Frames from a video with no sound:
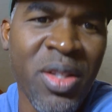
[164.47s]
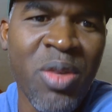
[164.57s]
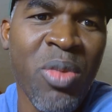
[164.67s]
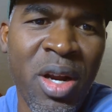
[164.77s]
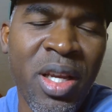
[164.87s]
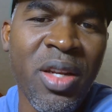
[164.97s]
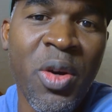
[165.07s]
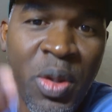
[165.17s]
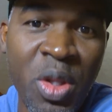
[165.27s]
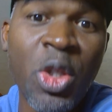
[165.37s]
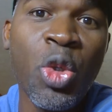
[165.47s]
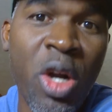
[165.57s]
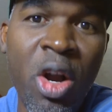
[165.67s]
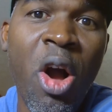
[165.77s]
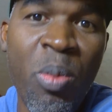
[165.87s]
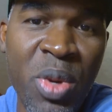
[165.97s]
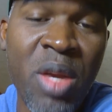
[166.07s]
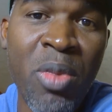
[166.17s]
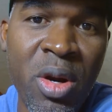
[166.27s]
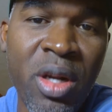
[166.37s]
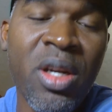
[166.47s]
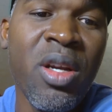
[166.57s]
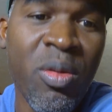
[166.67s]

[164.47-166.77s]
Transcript: to the market, or the drug company Merck